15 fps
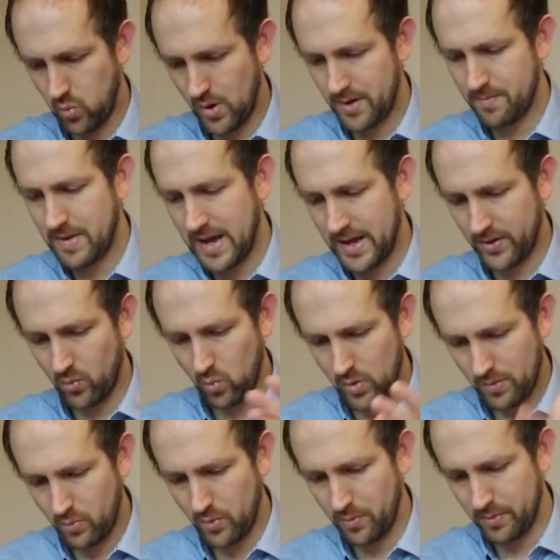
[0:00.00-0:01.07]
one man and
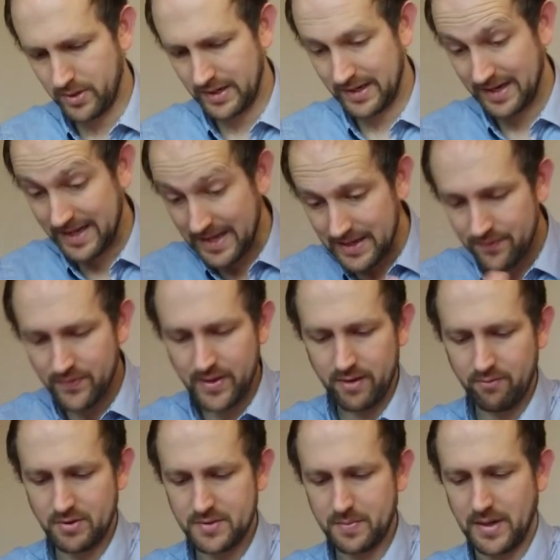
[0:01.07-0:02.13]
one woman leave
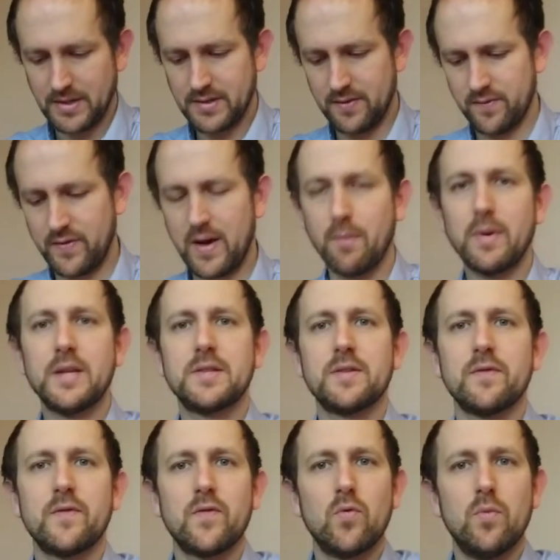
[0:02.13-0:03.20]
their respective families
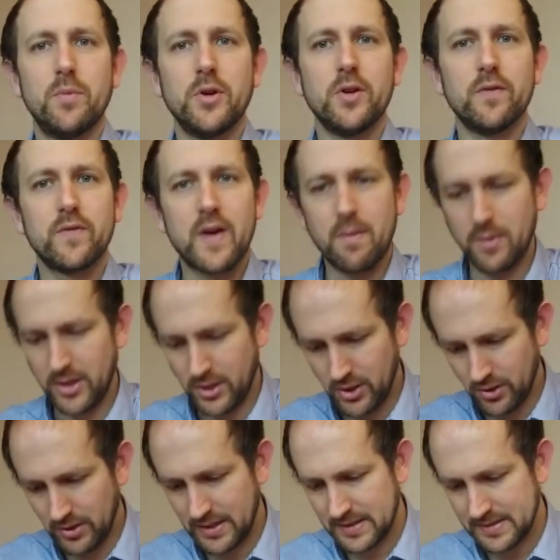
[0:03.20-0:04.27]
to form a new family
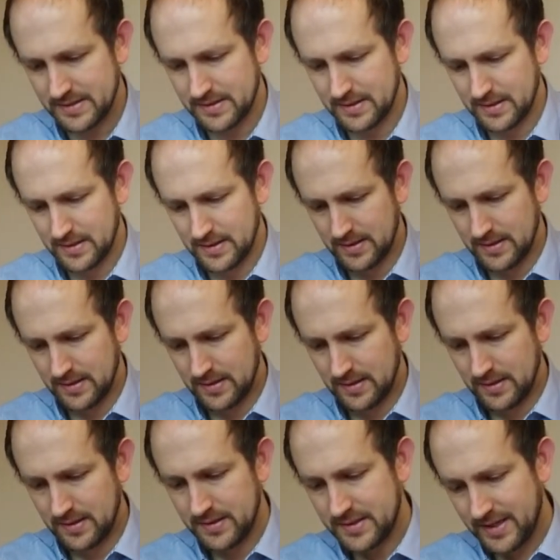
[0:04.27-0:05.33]
unit.
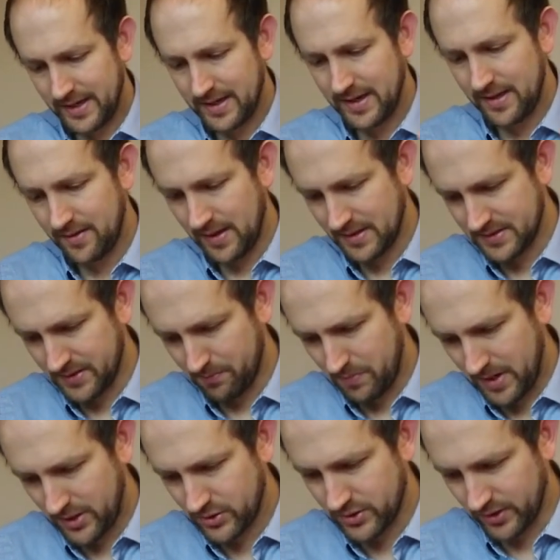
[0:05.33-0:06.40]
Secondly, there's the
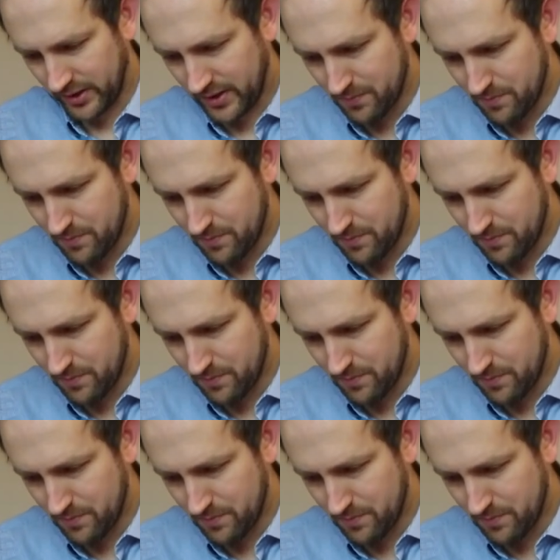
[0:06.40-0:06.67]
passionate